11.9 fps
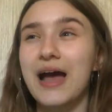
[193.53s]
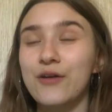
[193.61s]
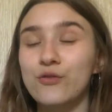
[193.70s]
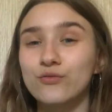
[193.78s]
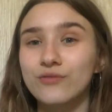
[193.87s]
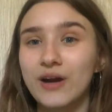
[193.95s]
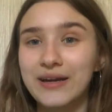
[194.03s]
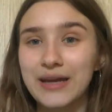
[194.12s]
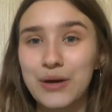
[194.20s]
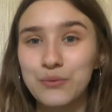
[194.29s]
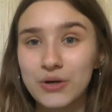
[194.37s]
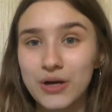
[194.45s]
and right
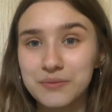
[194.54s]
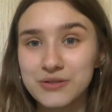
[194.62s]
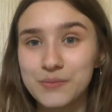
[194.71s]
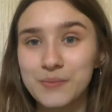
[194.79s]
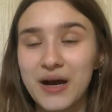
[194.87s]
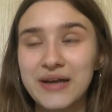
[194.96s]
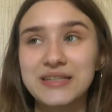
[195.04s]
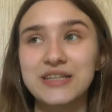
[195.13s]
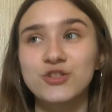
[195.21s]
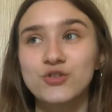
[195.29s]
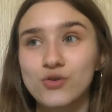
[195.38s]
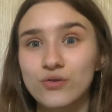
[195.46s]
now what comes to mind
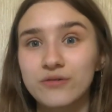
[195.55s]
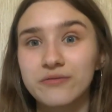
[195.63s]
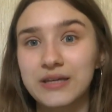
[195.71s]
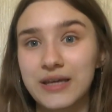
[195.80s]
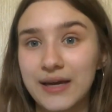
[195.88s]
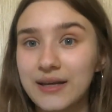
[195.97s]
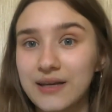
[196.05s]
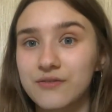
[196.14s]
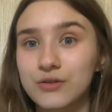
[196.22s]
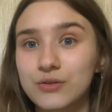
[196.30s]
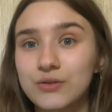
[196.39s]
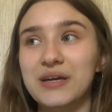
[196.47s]
is geography A-level,